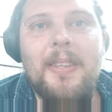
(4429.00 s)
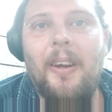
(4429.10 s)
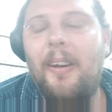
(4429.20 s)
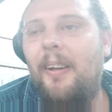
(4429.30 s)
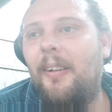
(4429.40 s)

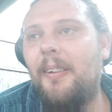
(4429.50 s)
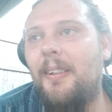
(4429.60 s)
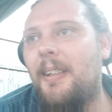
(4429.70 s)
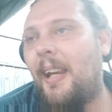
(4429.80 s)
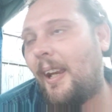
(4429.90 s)
So
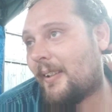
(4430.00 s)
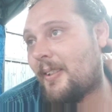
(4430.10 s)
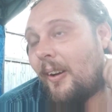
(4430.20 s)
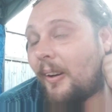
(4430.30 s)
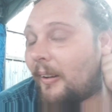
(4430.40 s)

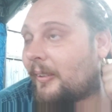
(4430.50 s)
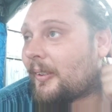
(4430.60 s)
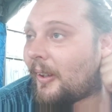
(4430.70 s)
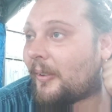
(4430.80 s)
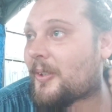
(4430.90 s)

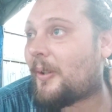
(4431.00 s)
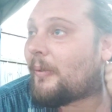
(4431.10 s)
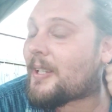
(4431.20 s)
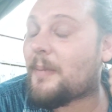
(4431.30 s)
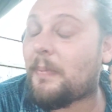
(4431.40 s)
I'll do
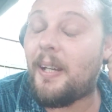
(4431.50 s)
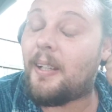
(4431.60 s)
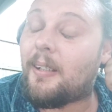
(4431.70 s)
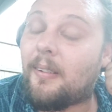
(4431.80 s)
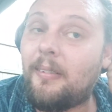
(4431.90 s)
a
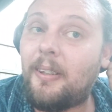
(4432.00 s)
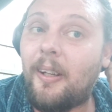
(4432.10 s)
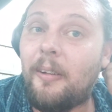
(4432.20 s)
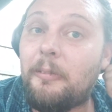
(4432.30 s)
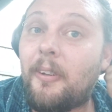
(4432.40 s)
recipe,
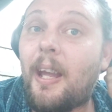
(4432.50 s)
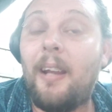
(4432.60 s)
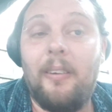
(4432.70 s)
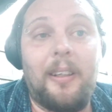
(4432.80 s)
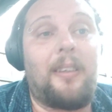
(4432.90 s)
for
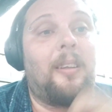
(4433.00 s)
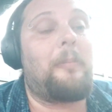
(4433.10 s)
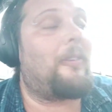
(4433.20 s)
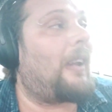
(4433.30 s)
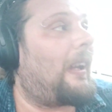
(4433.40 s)
that, like a
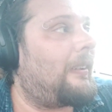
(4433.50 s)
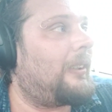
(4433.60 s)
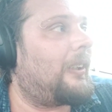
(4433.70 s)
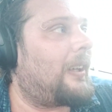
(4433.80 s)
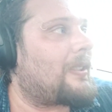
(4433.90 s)
clip for that,
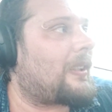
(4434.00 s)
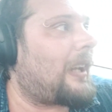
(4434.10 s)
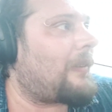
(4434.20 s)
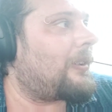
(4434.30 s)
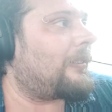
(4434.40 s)
and you guys
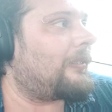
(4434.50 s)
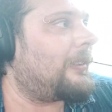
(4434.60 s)
can have it